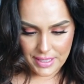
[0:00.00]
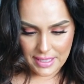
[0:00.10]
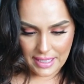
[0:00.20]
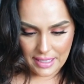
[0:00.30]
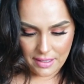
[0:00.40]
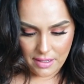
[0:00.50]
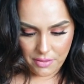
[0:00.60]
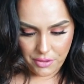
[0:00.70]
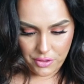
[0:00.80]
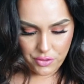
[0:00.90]
this is
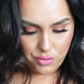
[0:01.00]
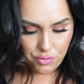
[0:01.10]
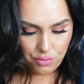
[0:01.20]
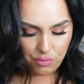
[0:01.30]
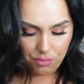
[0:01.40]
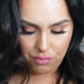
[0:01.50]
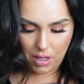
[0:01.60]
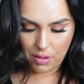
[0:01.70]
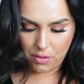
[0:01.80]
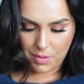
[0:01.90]
another,
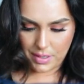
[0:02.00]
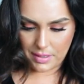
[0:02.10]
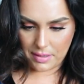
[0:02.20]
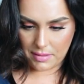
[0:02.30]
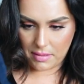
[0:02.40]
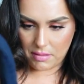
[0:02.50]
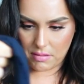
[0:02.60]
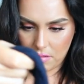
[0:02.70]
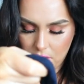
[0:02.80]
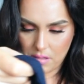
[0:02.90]
I don't know what this is.
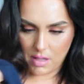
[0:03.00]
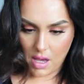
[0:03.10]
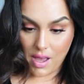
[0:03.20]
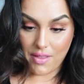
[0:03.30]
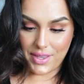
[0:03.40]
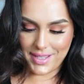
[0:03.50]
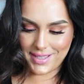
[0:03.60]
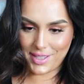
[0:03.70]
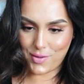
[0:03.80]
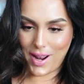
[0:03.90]
This
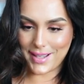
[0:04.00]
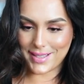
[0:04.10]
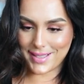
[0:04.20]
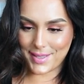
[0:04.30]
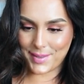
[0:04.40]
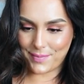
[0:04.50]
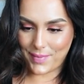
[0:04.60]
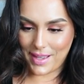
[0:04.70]
is a dress.